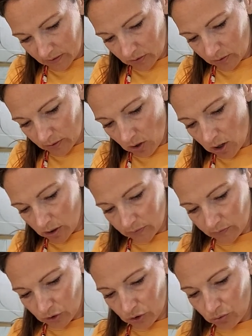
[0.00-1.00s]
So it called
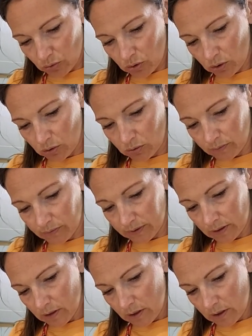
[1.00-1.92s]
for 2 cloves.